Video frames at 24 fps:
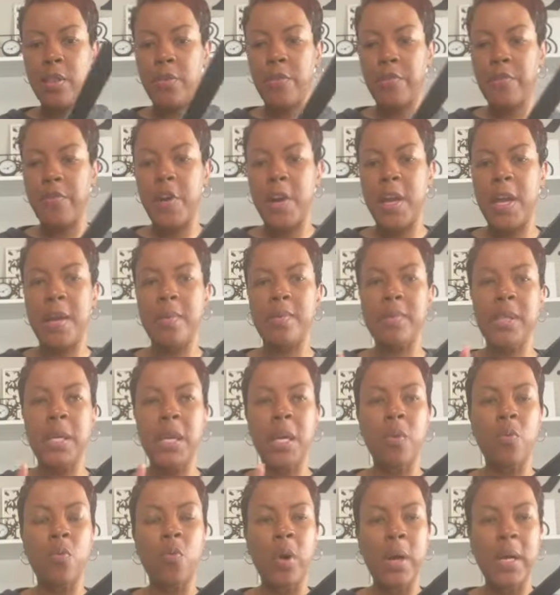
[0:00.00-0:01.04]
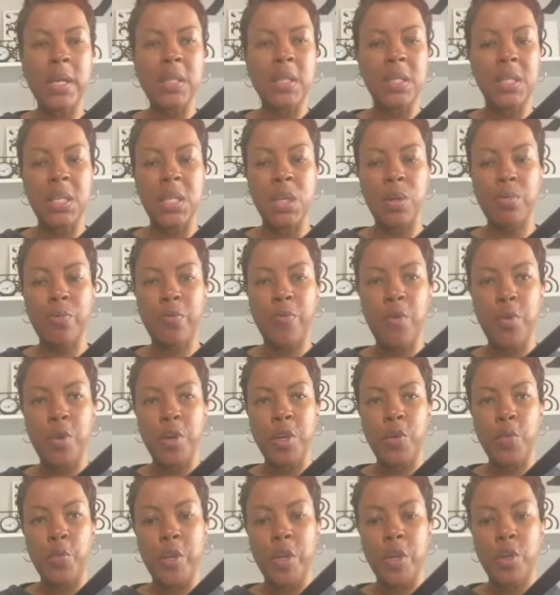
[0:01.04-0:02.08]
frames. And one tip
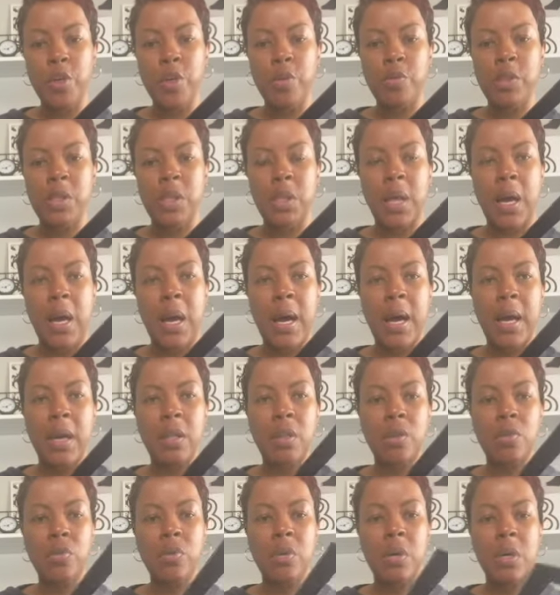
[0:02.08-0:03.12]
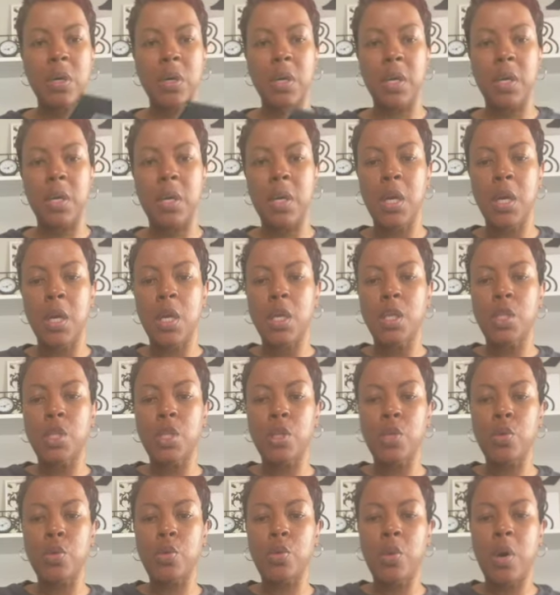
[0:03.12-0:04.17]
for you when you're using the hot glue gun
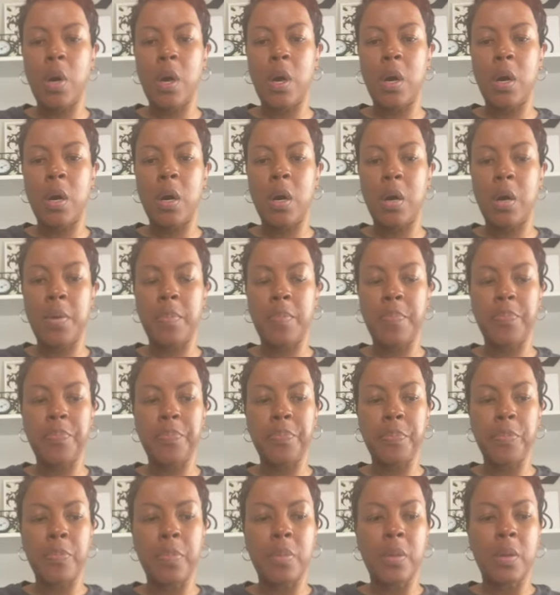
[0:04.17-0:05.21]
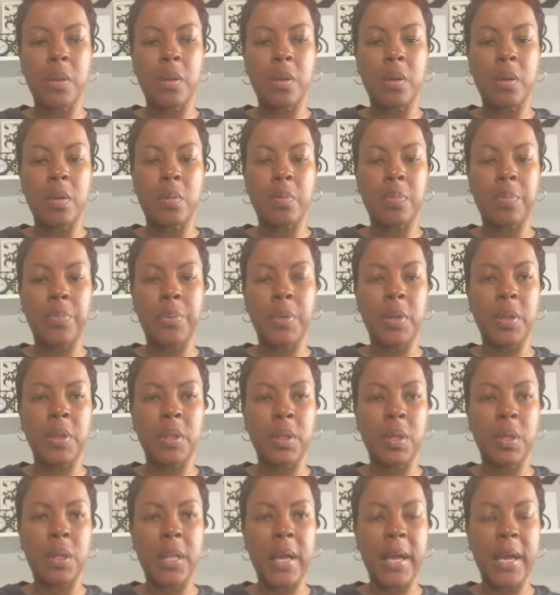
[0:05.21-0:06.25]
to put
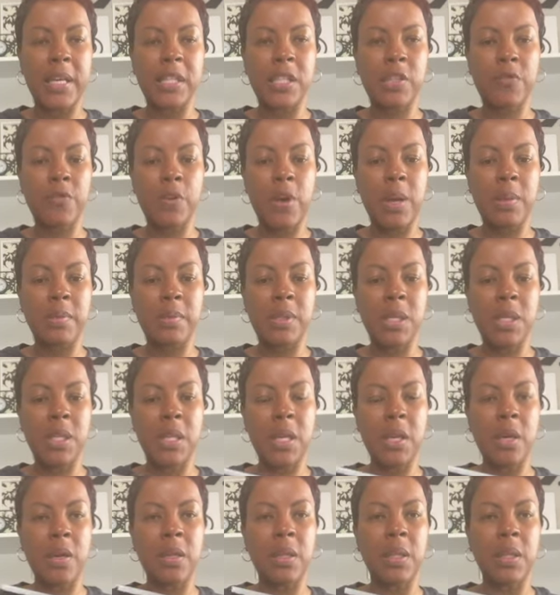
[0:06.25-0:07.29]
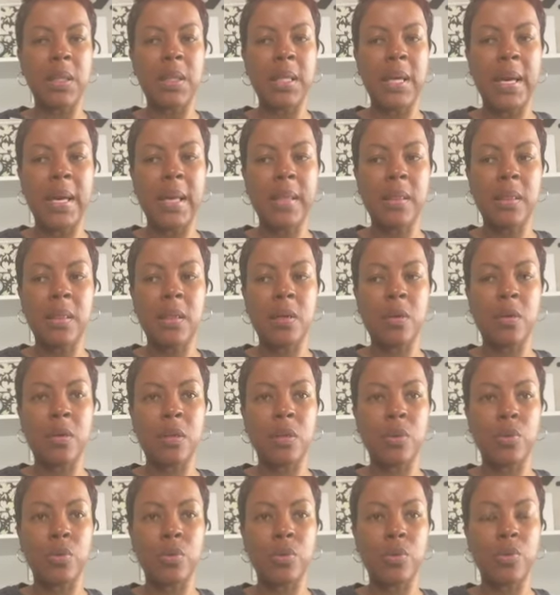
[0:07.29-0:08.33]
the glass frames in there, let the
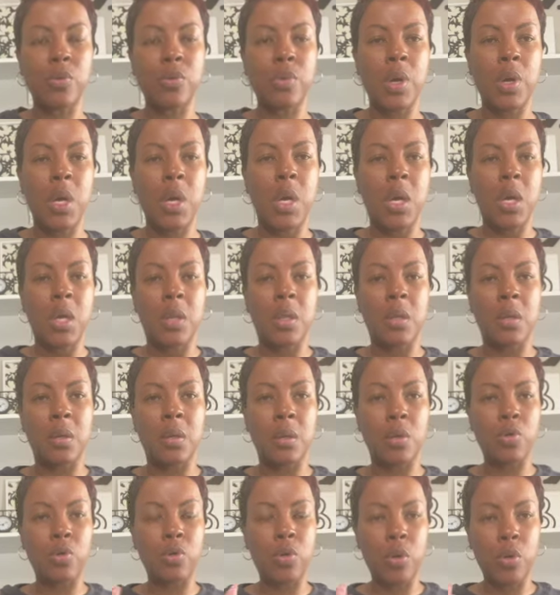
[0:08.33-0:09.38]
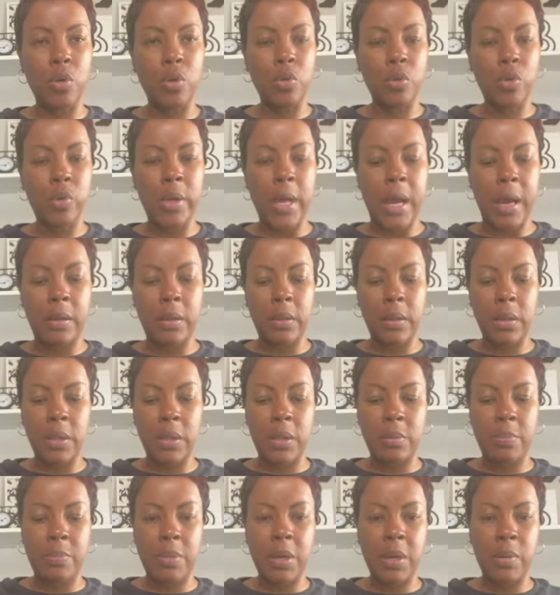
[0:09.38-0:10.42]
glue cool down a
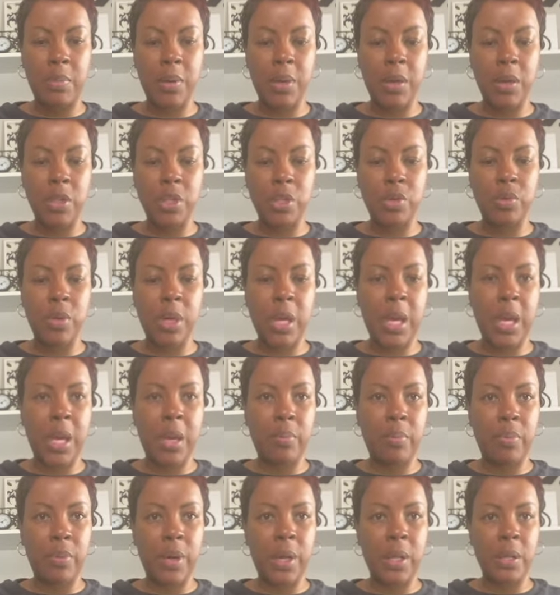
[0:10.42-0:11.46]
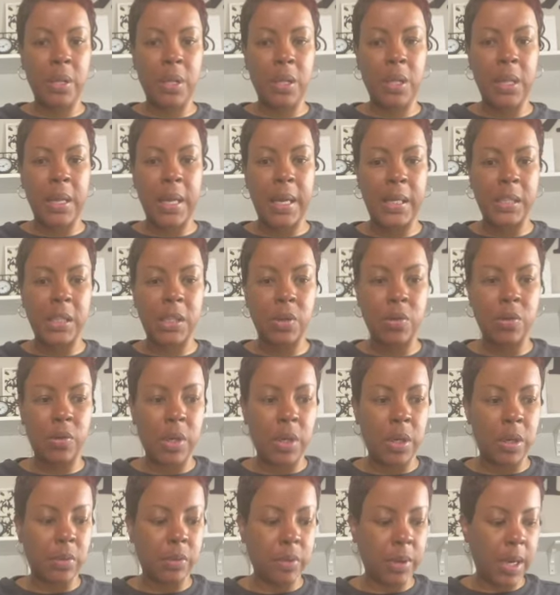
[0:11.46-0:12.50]
little bit because you can break the glass
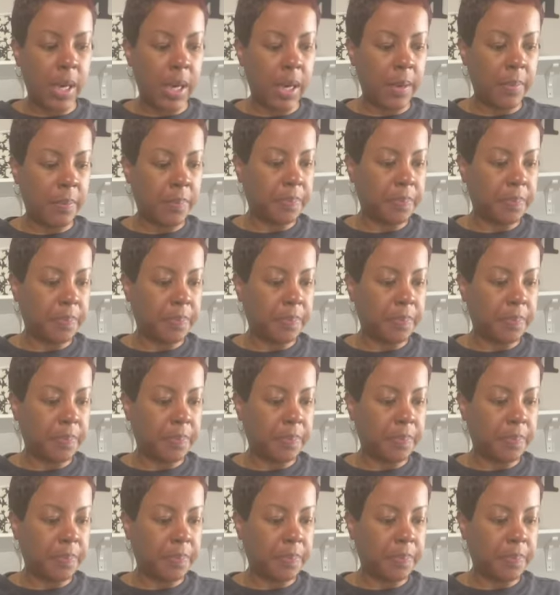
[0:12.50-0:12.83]
on it, okay?